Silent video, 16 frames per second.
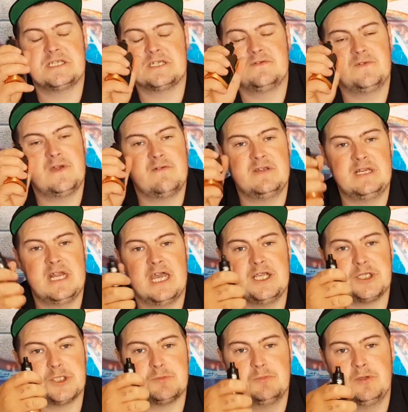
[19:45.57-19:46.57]
It's a very
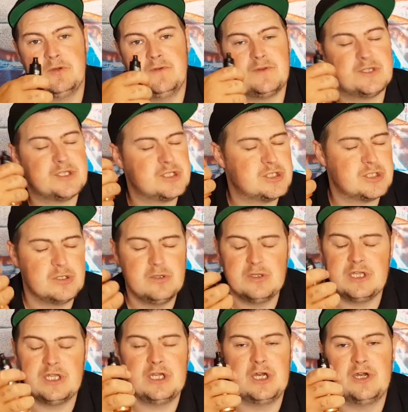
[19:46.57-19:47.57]
nice, smooth,
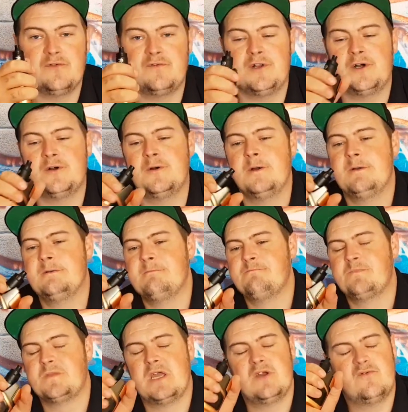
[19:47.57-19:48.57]
soothing airflow,
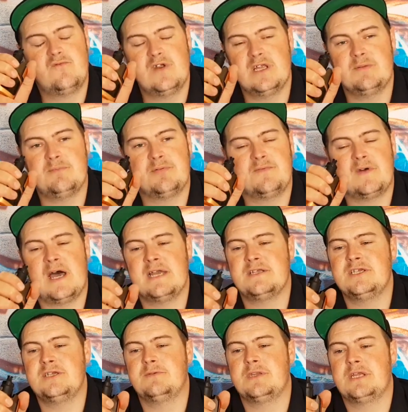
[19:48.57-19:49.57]
really
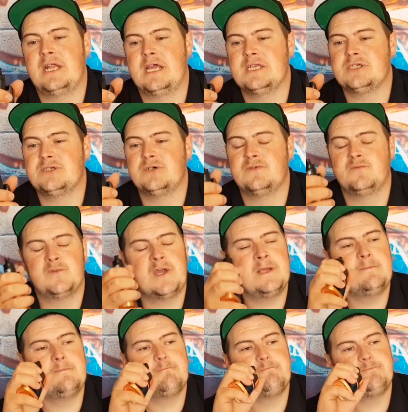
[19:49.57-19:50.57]
providing you with a nice, good
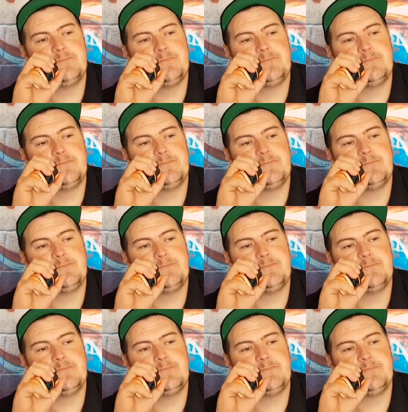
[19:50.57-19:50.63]
vape.